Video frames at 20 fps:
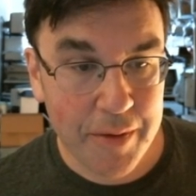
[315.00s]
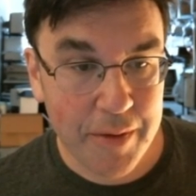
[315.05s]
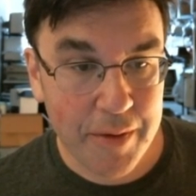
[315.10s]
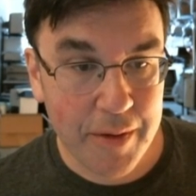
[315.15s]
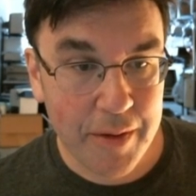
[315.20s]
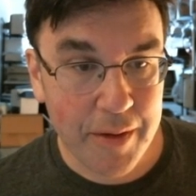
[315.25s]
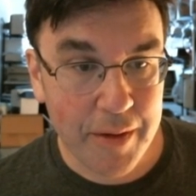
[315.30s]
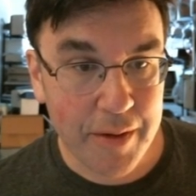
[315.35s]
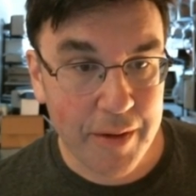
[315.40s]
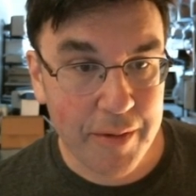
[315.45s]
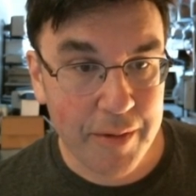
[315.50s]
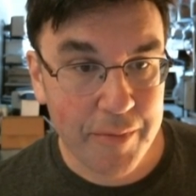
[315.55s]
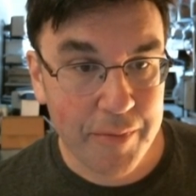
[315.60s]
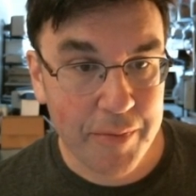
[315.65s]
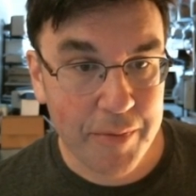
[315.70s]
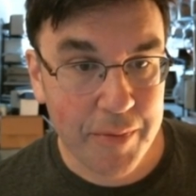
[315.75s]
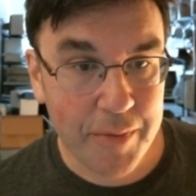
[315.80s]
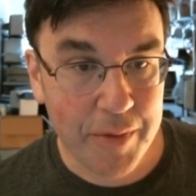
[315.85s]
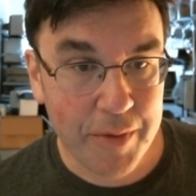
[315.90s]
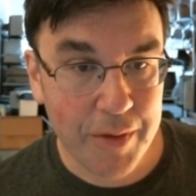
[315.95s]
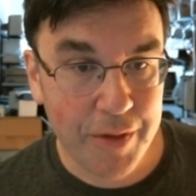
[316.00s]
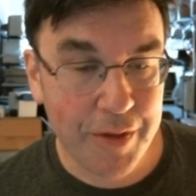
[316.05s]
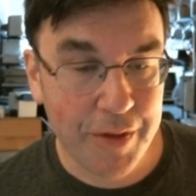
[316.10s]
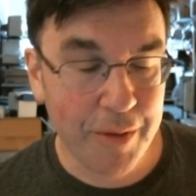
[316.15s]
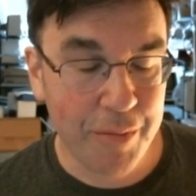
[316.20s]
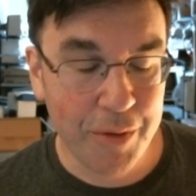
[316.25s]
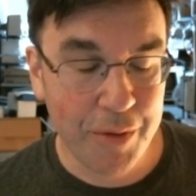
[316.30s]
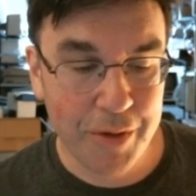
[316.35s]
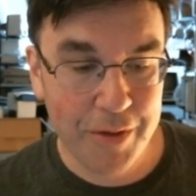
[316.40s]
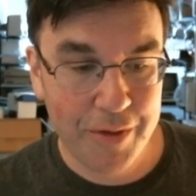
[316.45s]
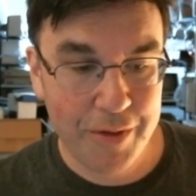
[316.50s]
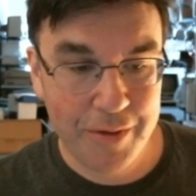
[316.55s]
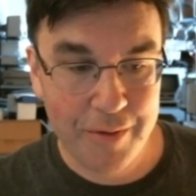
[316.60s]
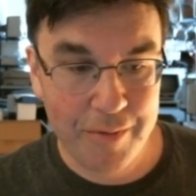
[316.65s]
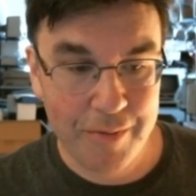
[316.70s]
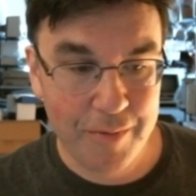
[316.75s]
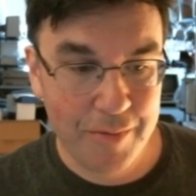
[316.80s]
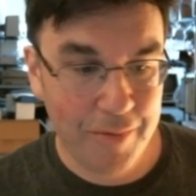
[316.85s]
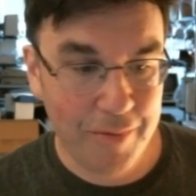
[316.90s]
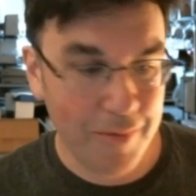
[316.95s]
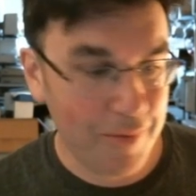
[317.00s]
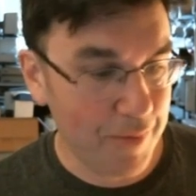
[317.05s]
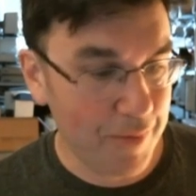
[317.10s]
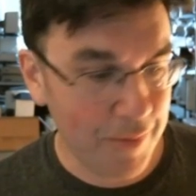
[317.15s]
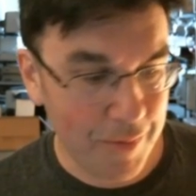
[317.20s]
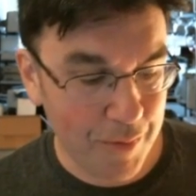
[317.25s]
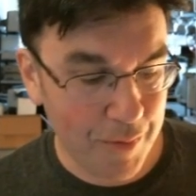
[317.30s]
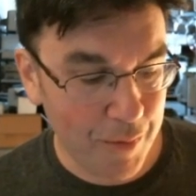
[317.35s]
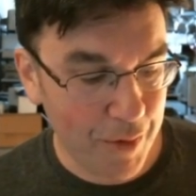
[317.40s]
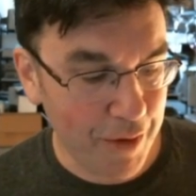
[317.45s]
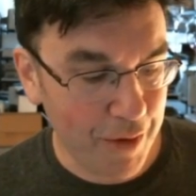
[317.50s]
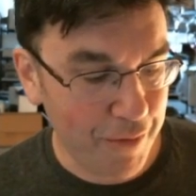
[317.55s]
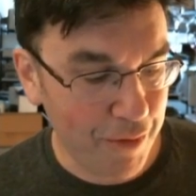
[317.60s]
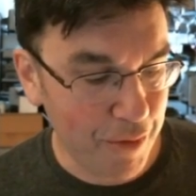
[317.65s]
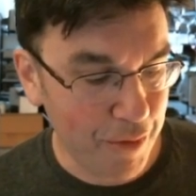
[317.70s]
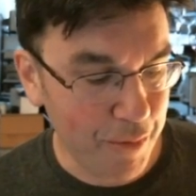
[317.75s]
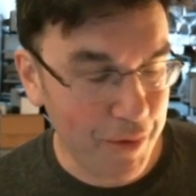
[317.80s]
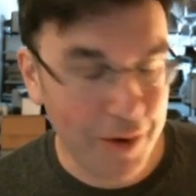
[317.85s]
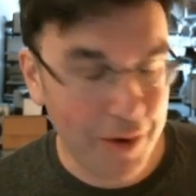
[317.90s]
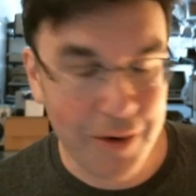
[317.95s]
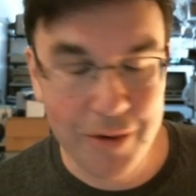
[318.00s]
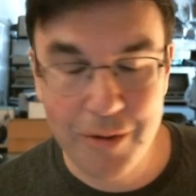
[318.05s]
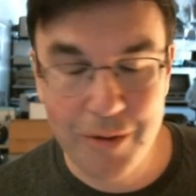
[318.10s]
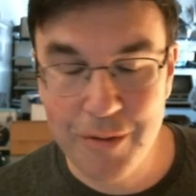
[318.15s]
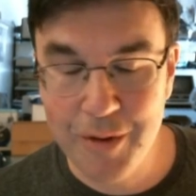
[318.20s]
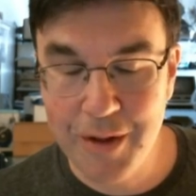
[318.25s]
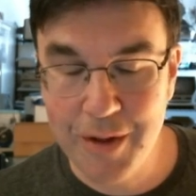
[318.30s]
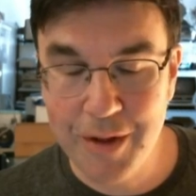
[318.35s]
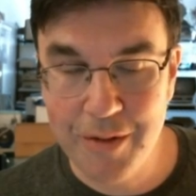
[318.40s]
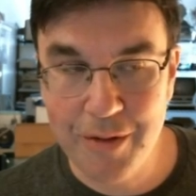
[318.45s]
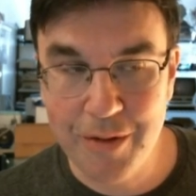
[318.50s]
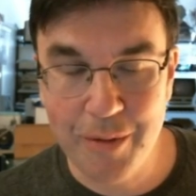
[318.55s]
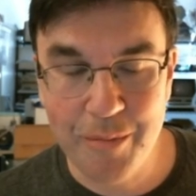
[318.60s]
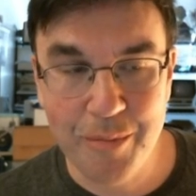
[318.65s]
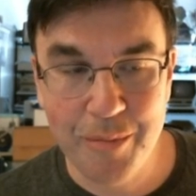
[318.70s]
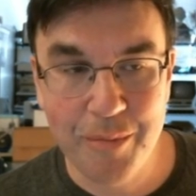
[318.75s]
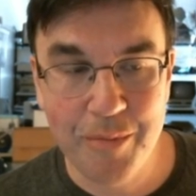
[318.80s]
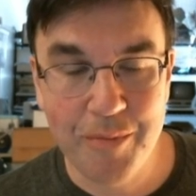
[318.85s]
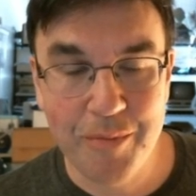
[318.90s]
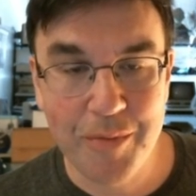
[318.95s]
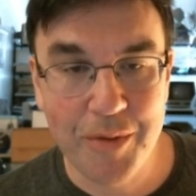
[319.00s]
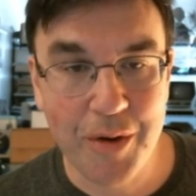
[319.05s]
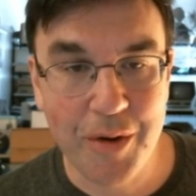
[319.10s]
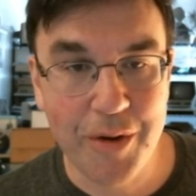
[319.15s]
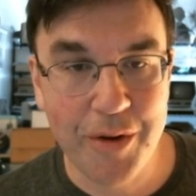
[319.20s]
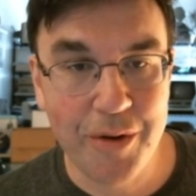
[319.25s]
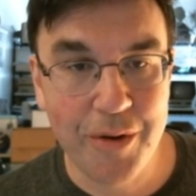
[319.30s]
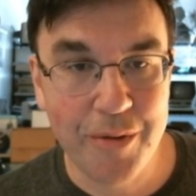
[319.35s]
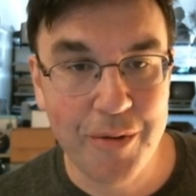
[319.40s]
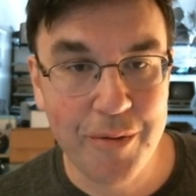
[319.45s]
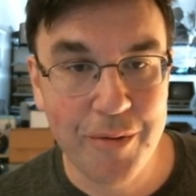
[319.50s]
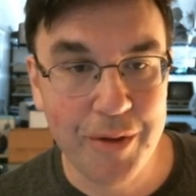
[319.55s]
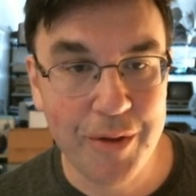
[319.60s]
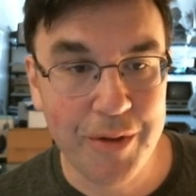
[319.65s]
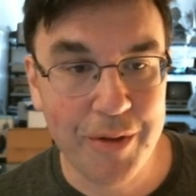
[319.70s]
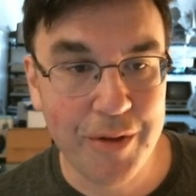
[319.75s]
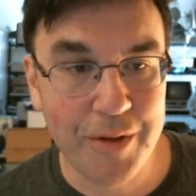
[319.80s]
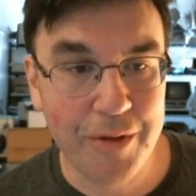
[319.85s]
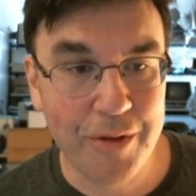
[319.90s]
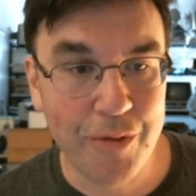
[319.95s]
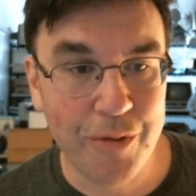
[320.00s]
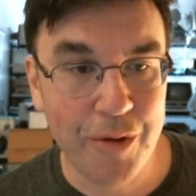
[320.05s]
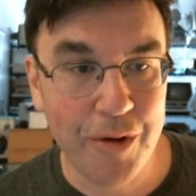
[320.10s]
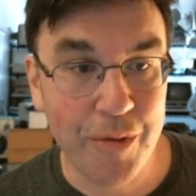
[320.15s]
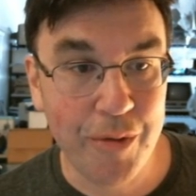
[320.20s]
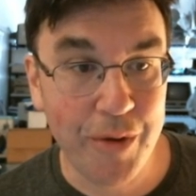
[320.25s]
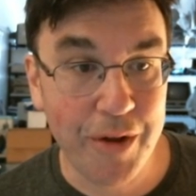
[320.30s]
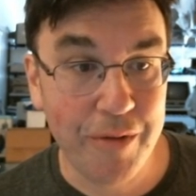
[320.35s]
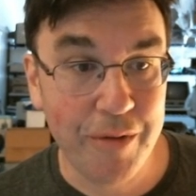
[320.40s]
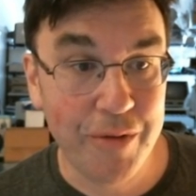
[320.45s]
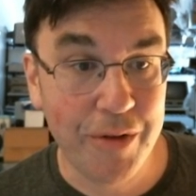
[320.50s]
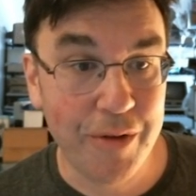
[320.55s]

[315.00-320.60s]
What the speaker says: the simplest waveform we can do to get some audio is a square wave.